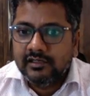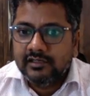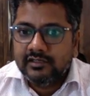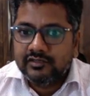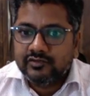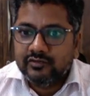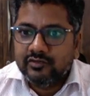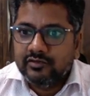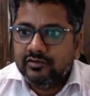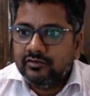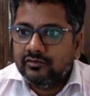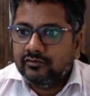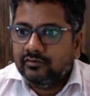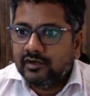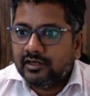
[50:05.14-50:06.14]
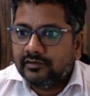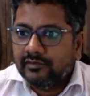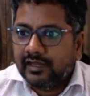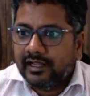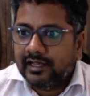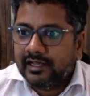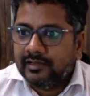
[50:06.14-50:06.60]
So what
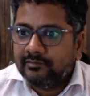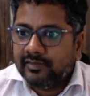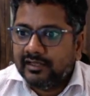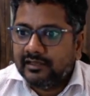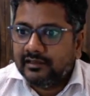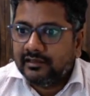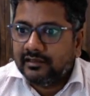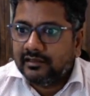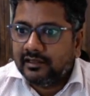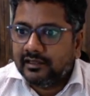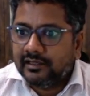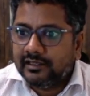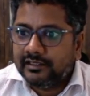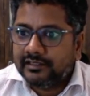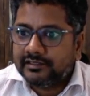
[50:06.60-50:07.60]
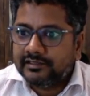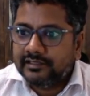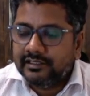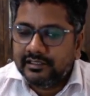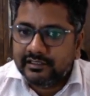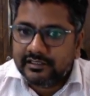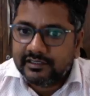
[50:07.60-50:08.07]
will happen?
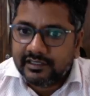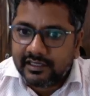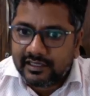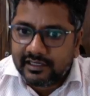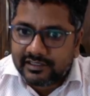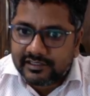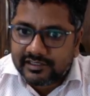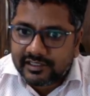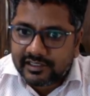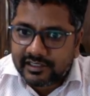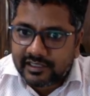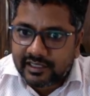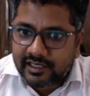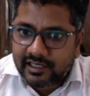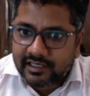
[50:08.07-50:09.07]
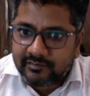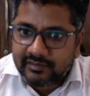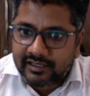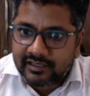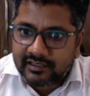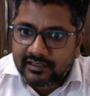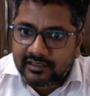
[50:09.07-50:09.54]
See, there is a,
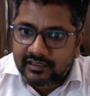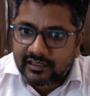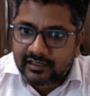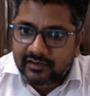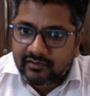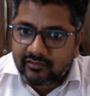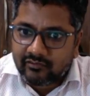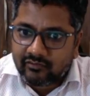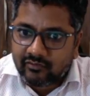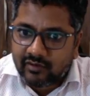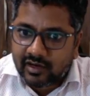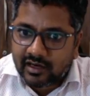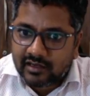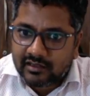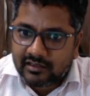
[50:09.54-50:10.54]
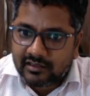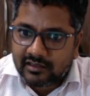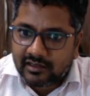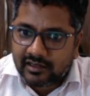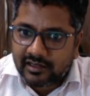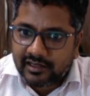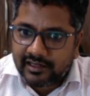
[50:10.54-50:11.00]
water
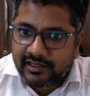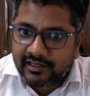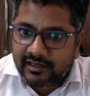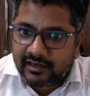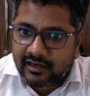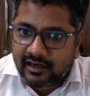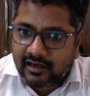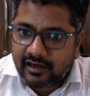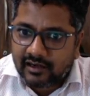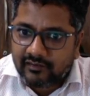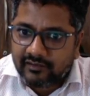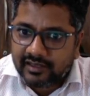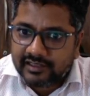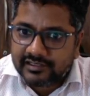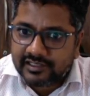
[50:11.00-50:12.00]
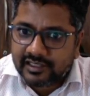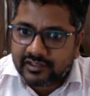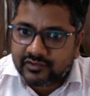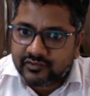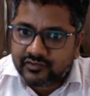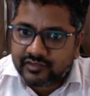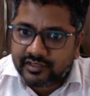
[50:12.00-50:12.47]
layer always
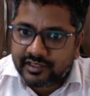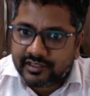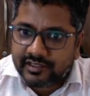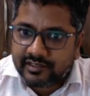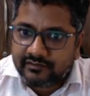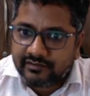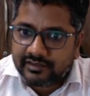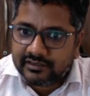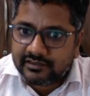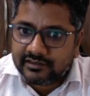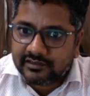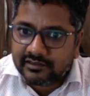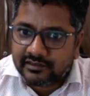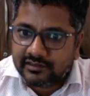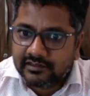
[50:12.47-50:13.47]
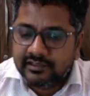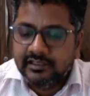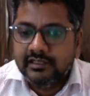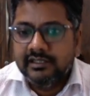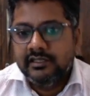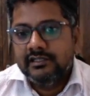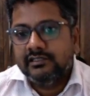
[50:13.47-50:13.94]
associated with
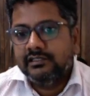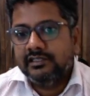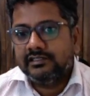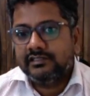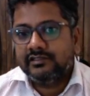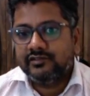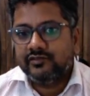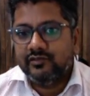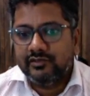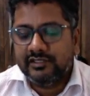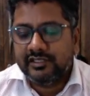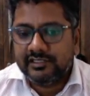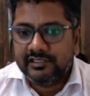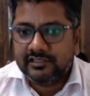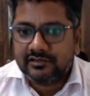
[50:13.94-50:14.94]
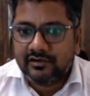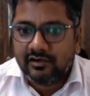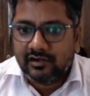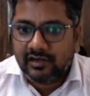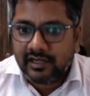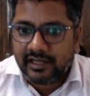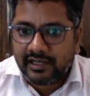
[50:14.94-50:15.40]
this. So this is
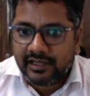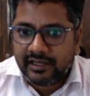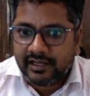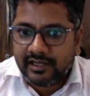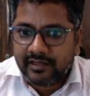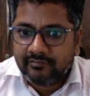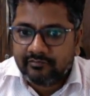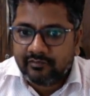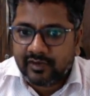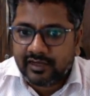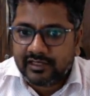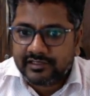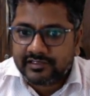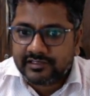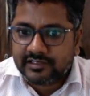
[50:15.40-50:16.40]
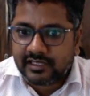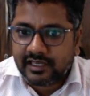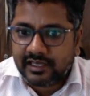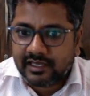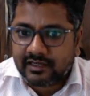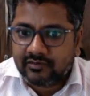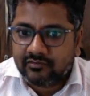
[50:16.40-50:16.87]
called Na plus
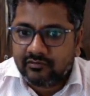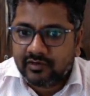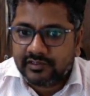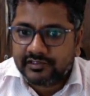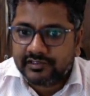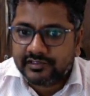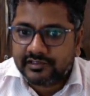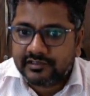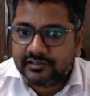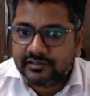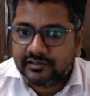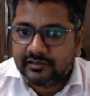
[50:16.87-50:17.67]
aqueous.